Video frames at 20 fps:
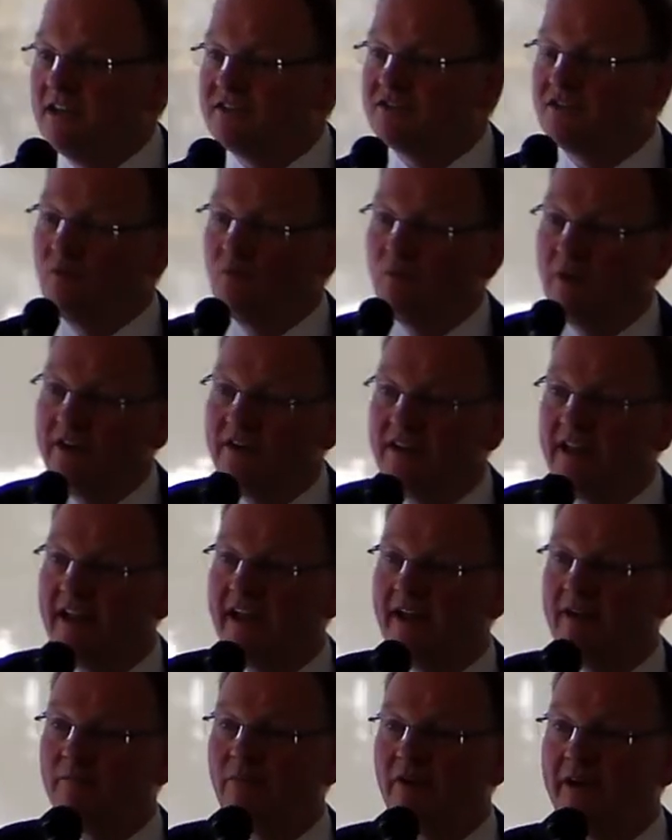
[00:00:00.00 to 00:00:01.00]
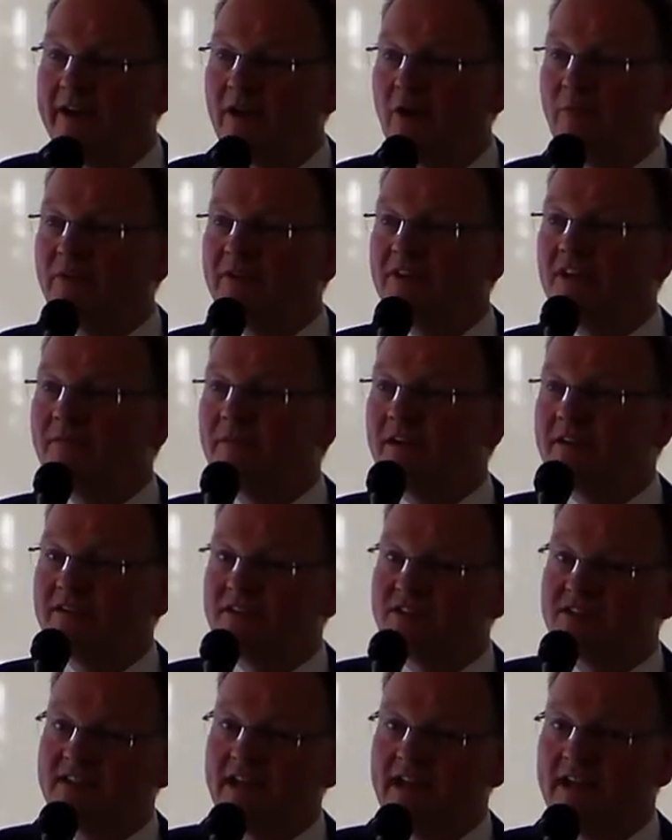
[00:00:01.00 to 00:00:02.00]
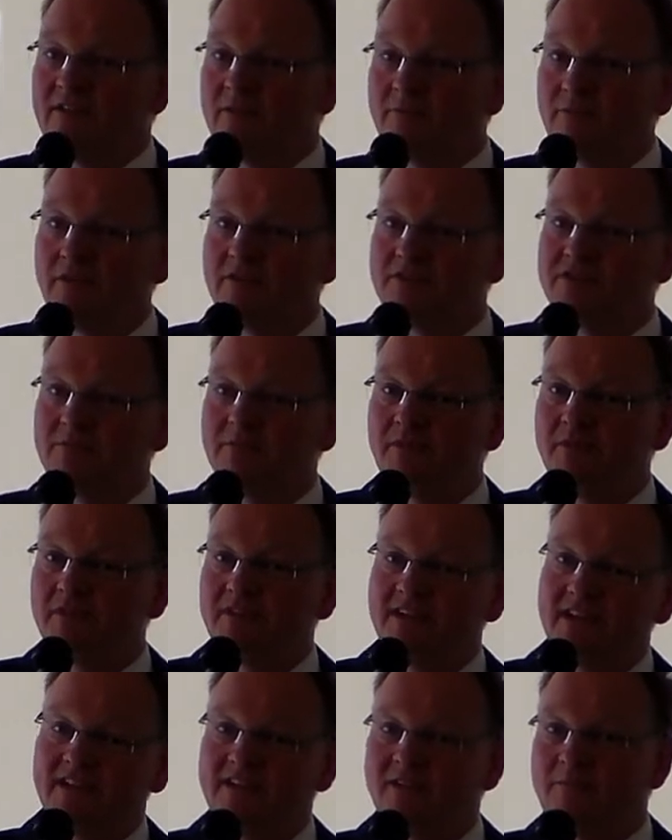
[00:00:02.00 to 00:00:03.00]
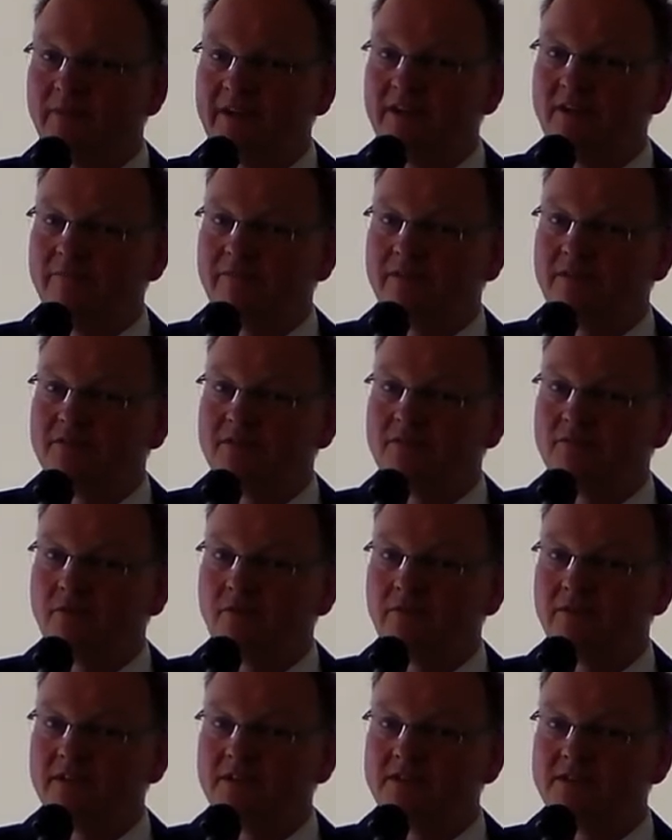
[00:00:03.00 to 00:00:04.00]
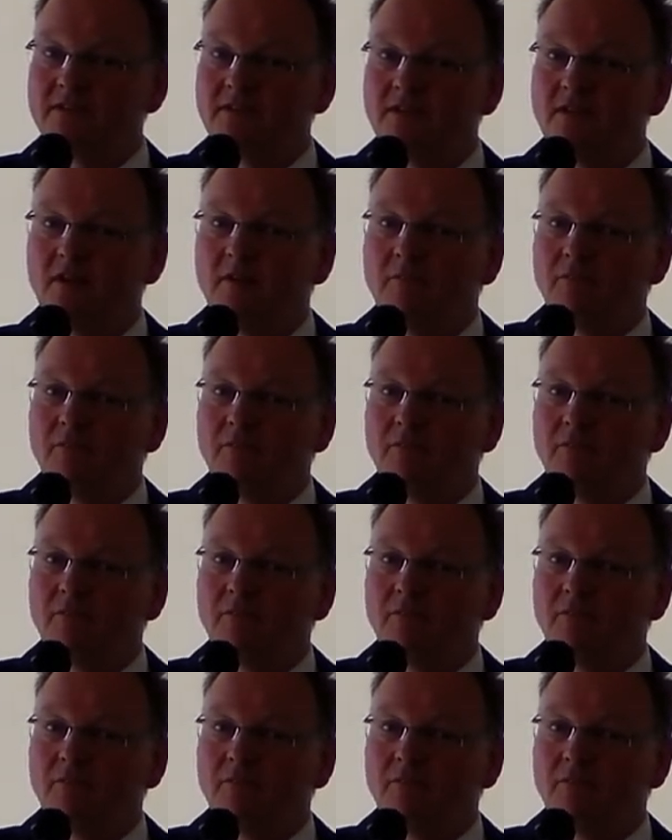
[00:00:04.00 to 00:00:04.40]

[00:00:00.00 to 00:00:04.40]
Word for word: Yes, on one hand, by helping them understand the possibility and the benefits of all this